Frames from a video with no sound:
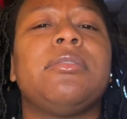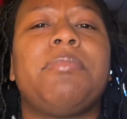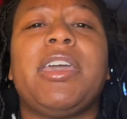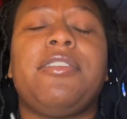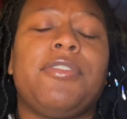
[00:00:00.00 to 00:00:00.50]

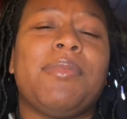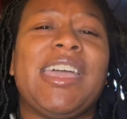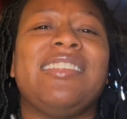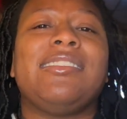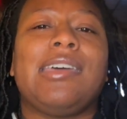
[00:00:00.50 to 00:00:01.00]
pay for my
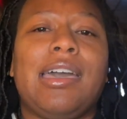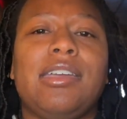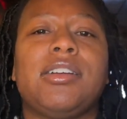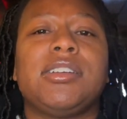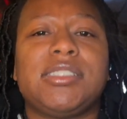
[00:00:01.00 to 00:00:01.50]

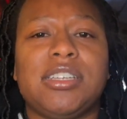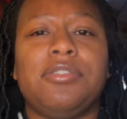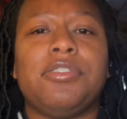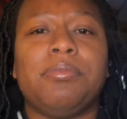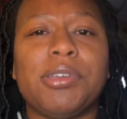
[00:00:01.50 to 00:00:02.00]
entire cell
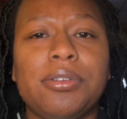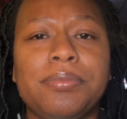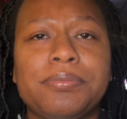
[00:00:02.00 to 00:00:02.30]
phone bill.